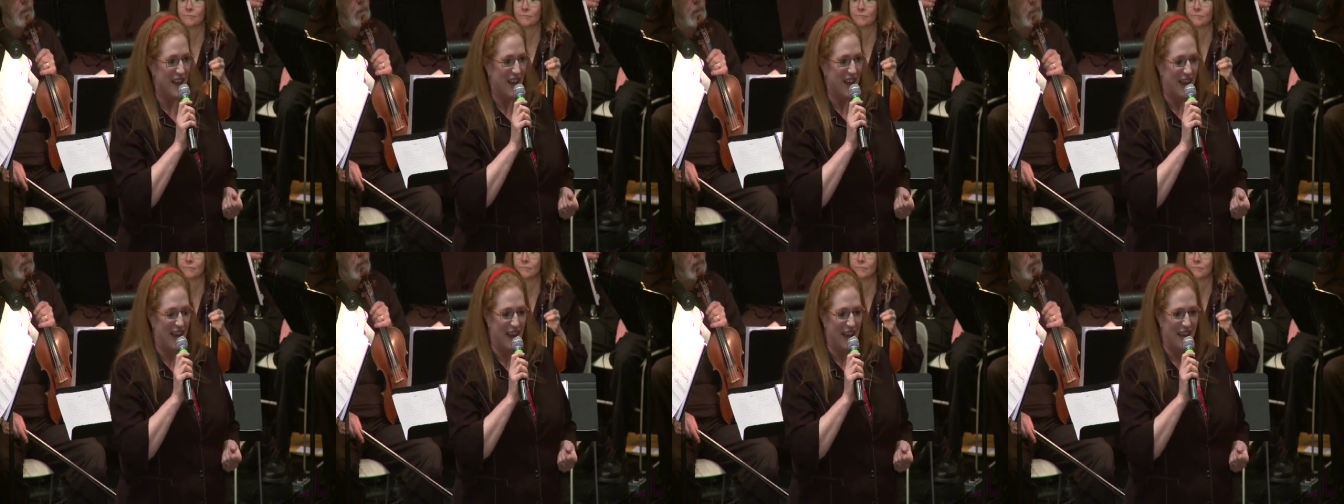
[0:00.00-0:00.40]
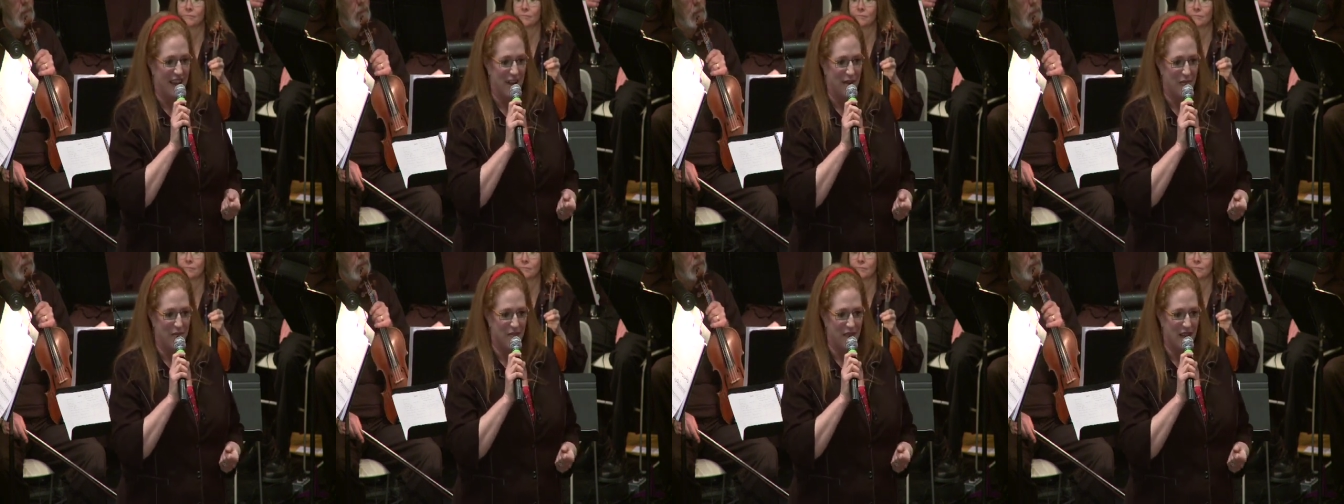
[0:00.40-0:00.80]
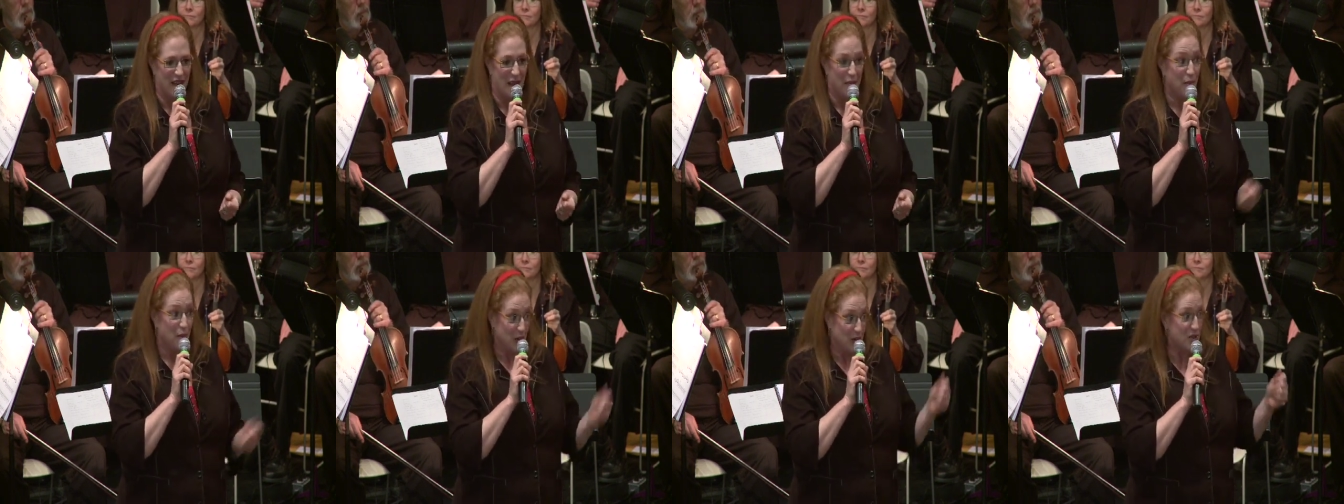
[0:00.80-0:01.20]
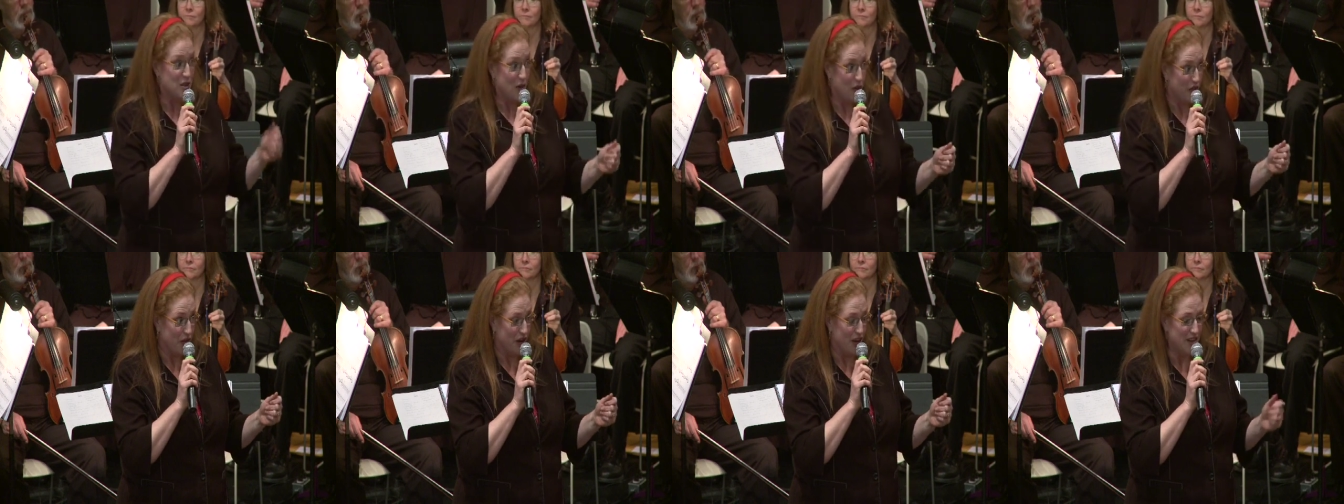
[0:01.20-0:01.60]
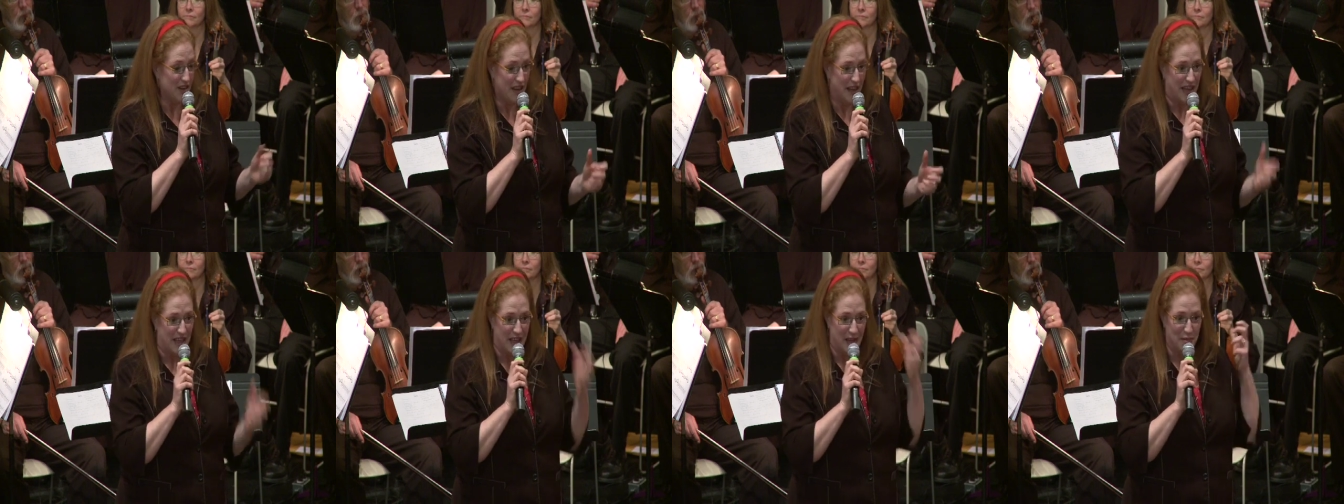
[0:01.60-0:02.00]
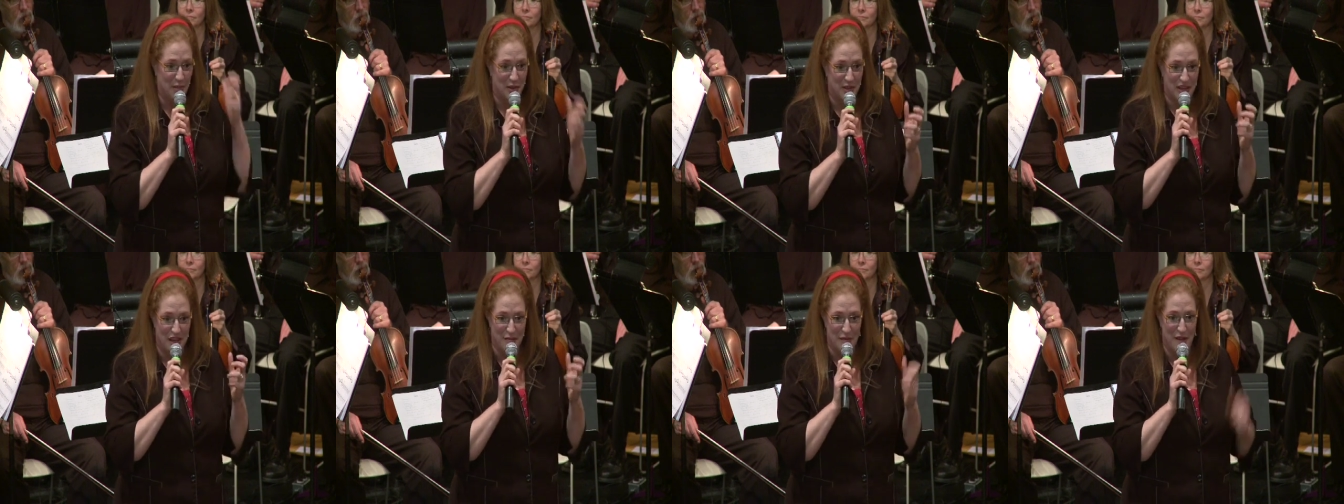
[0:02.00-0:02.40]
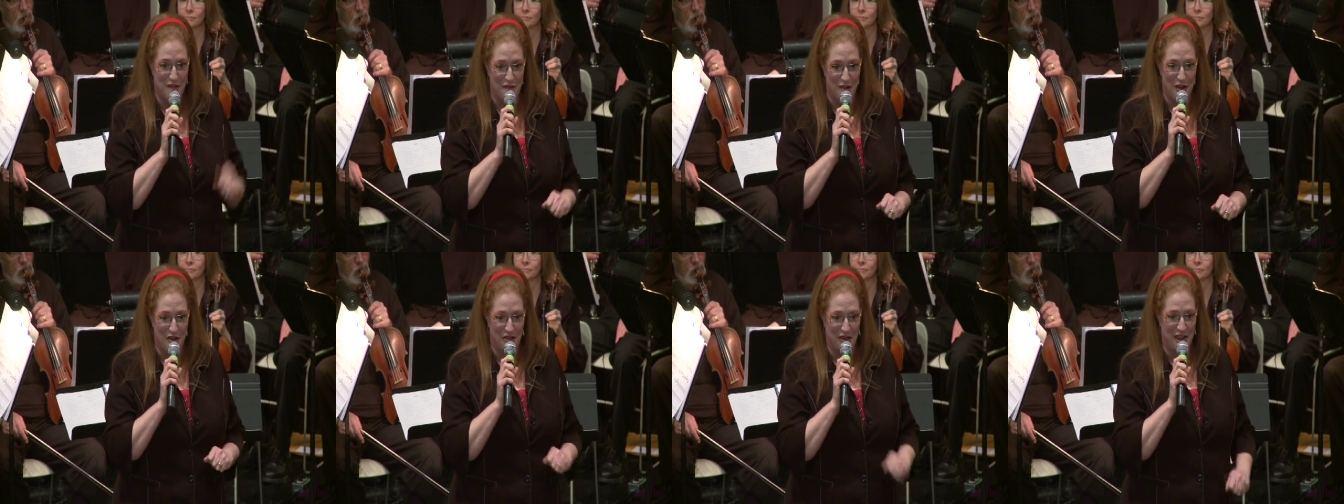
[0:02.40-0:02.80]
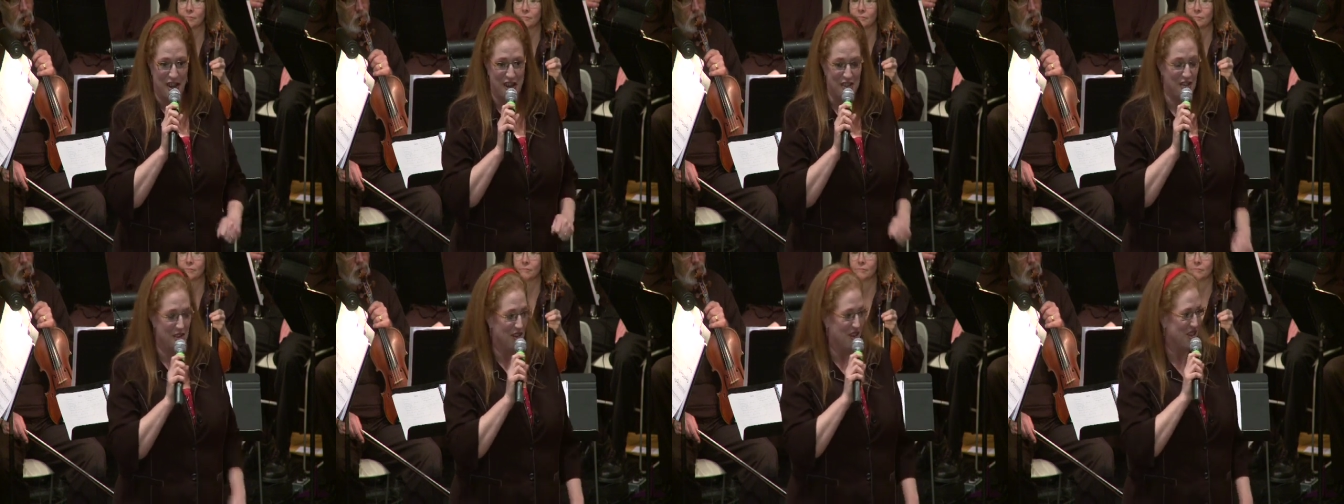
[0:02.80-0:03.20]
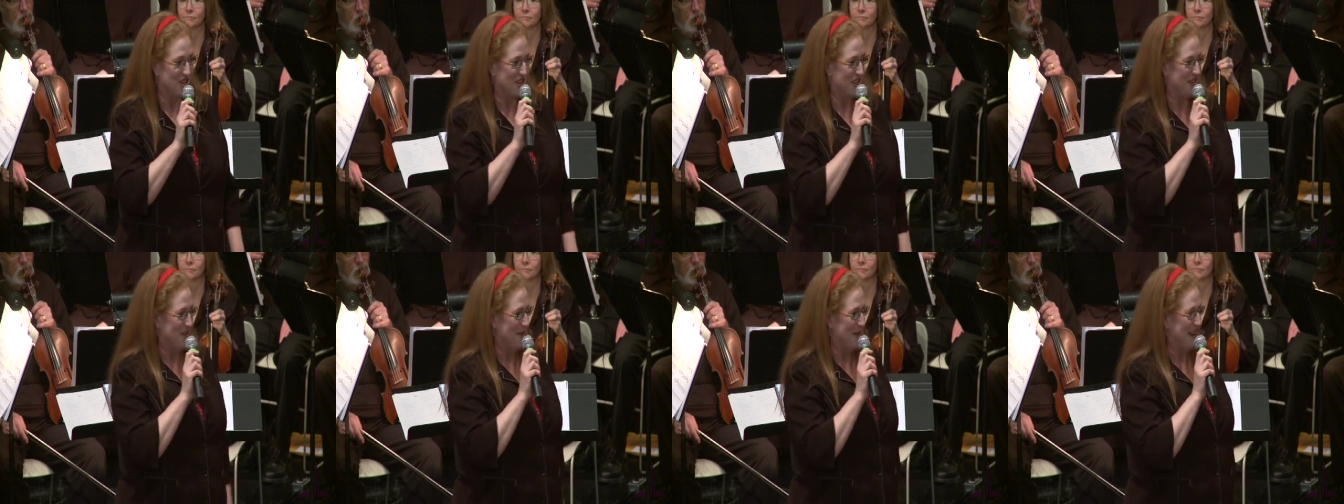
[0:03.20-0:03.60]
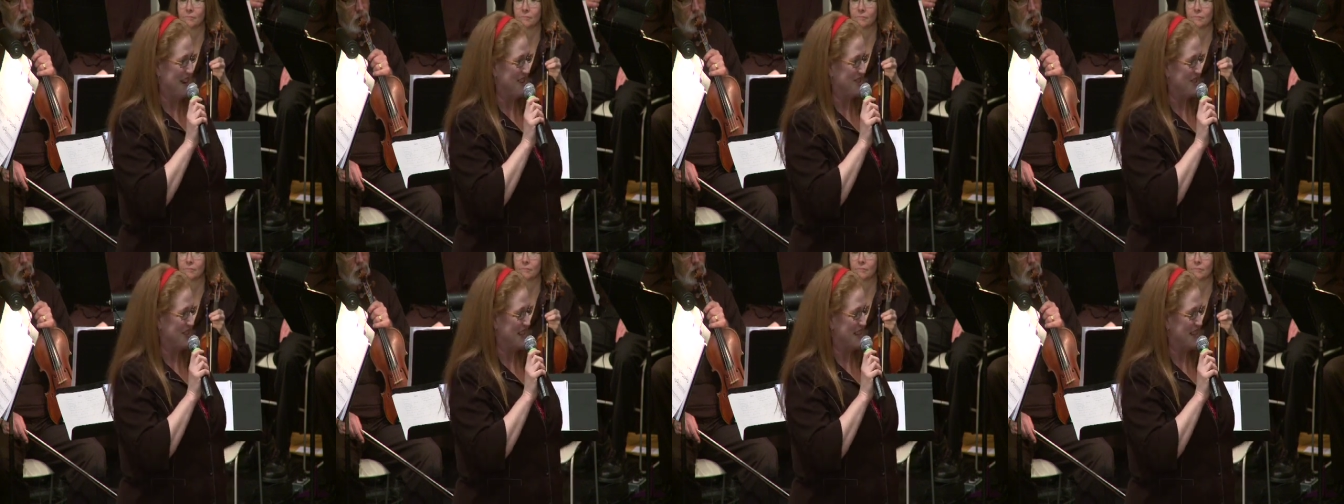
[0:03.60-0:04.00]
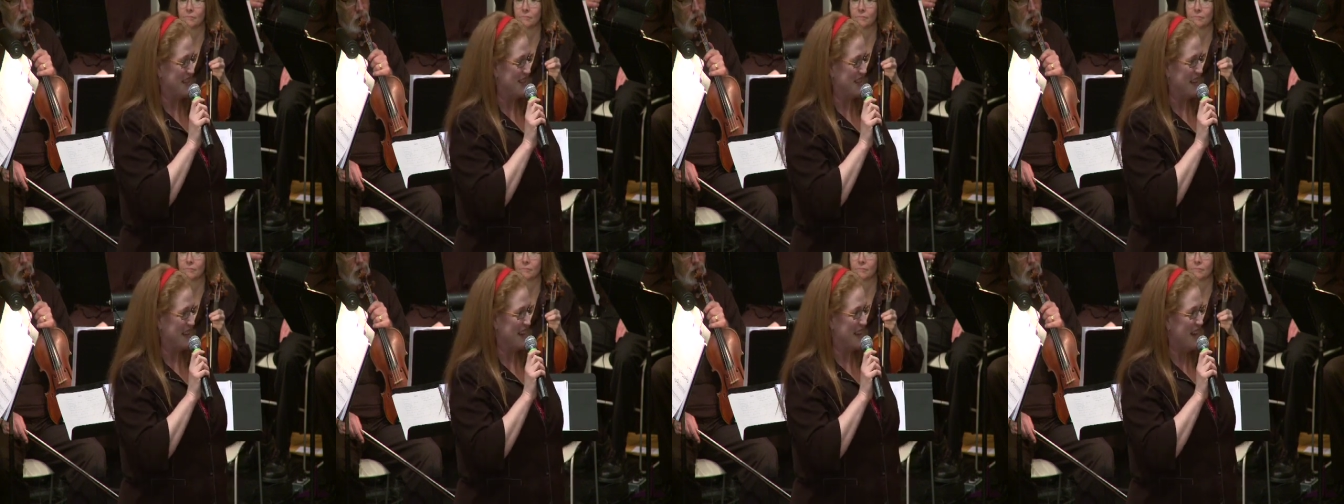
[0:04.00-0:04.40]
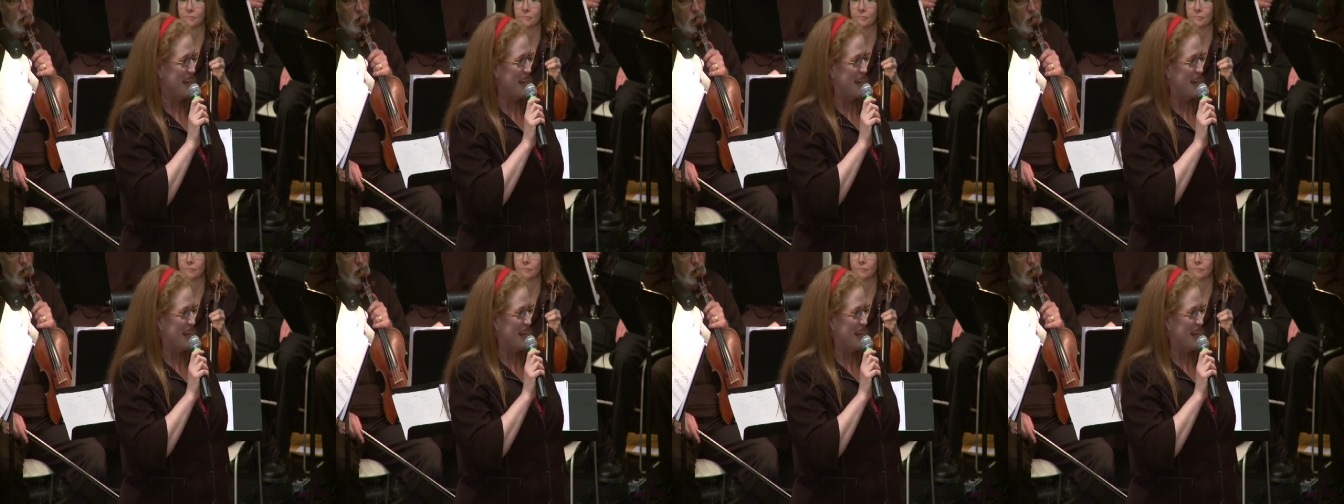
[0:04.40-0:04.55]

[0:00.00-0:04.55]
I, um, I pulled over and I pulled out my phone and I called our general manager and I said,